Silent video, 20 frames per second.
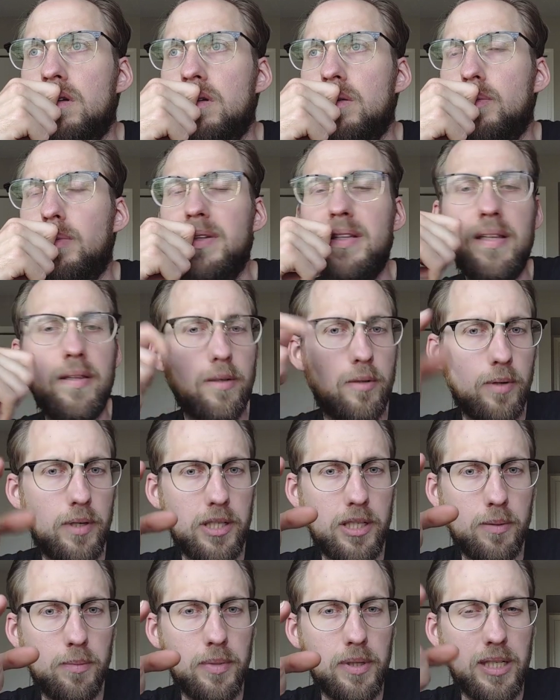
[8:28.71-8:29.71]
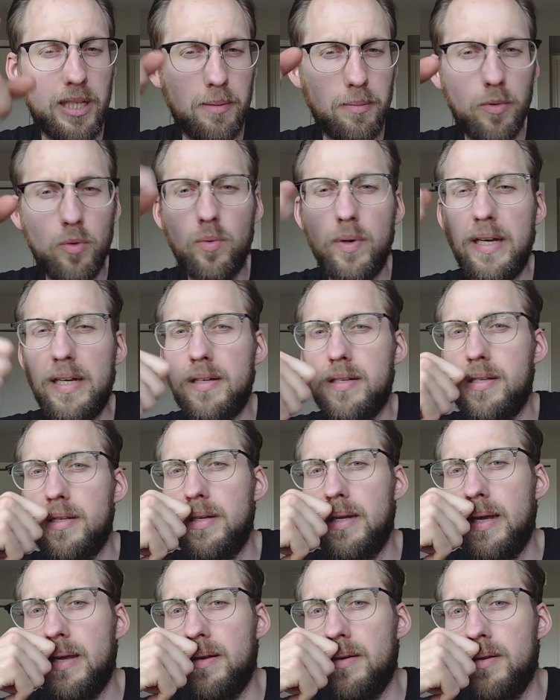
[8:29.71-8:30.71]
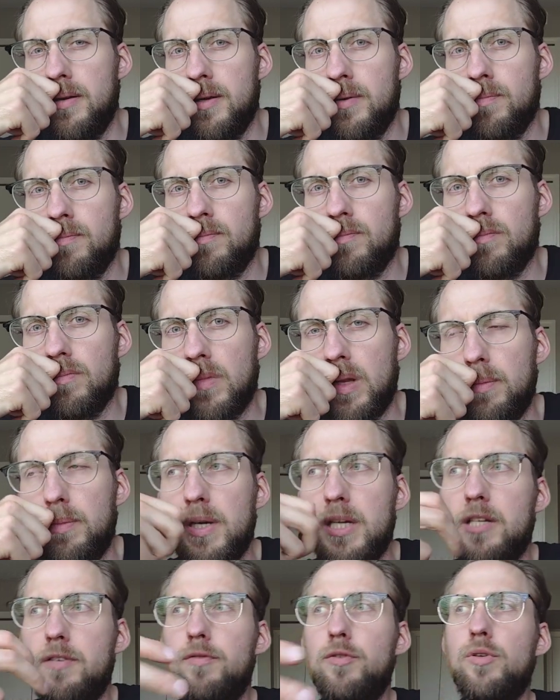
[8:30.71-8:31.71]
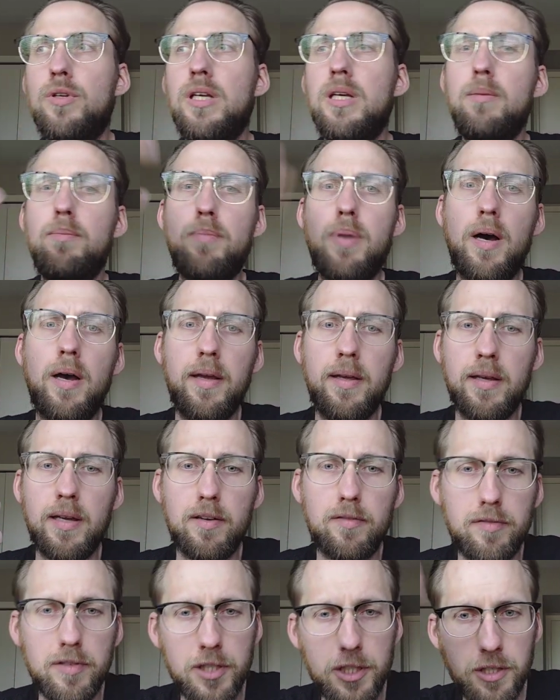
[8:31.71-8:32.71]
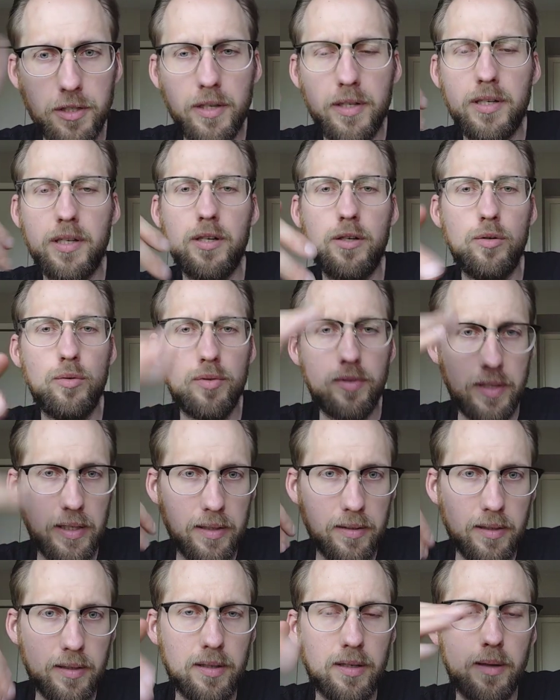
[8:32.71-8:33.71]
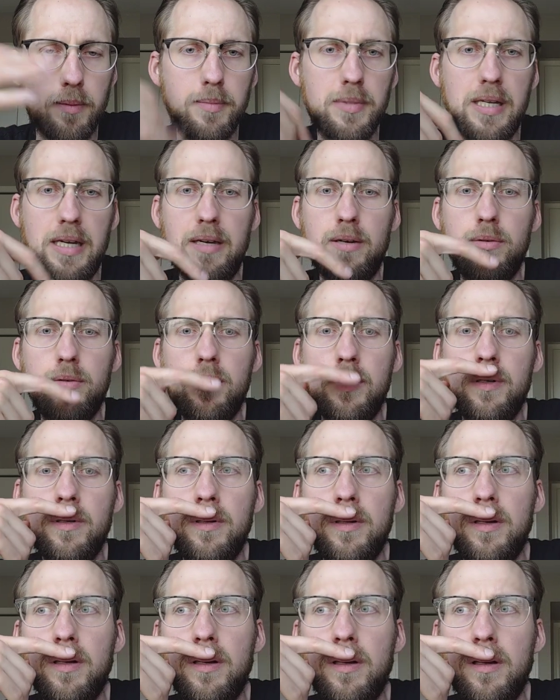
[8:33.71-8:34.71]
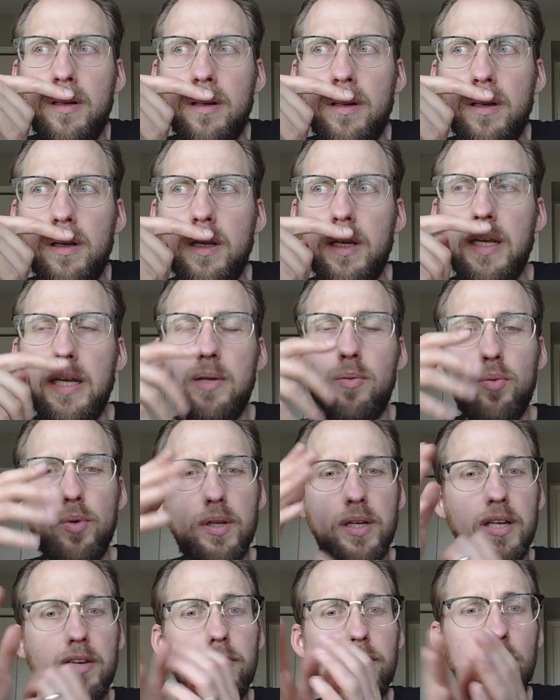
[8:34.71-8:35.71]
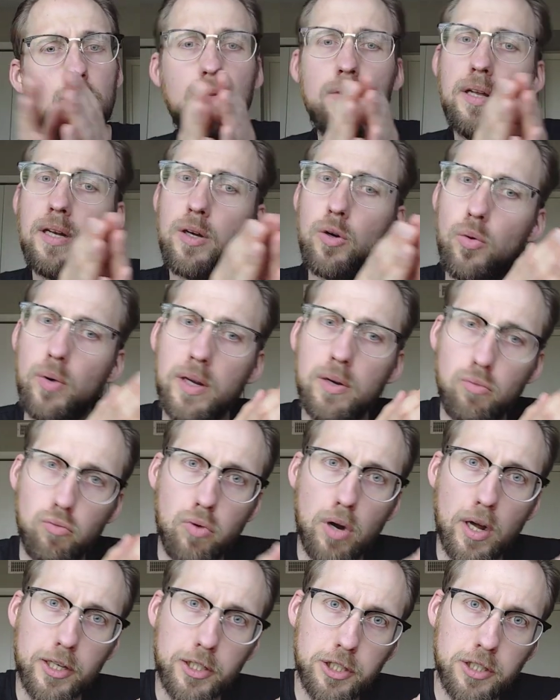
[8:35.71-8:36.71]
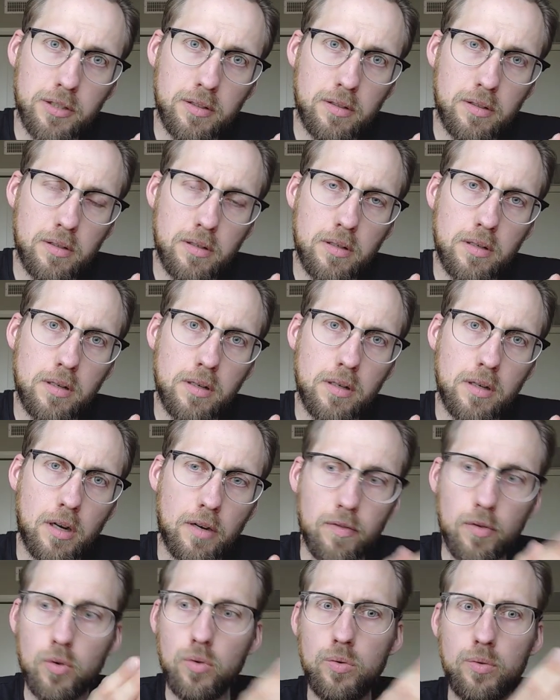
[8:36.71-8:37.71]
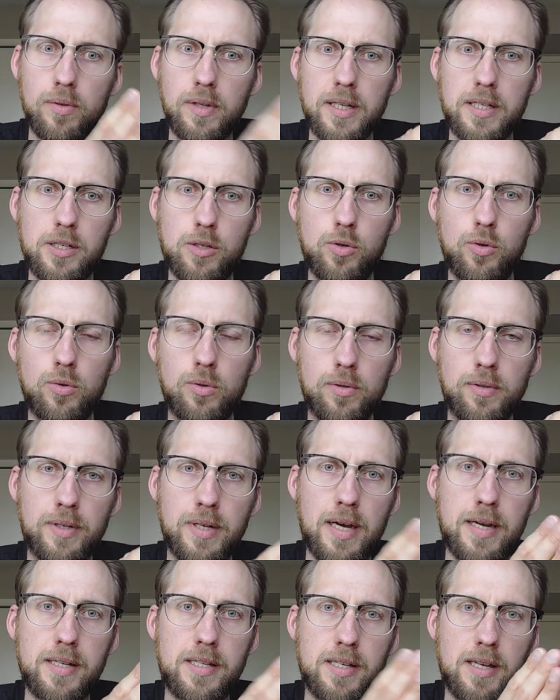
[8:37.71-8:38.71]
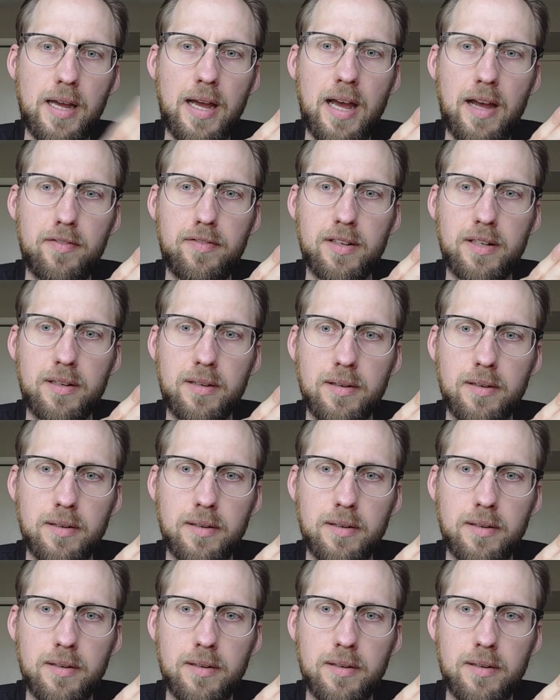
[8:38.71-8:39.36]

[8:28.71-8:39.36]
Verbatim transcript: But then the question became, but where does it end? Because if you keep buying every shiny new thing that comes out, it will give you that quick rush of, oh, that's cool, nice, I have it.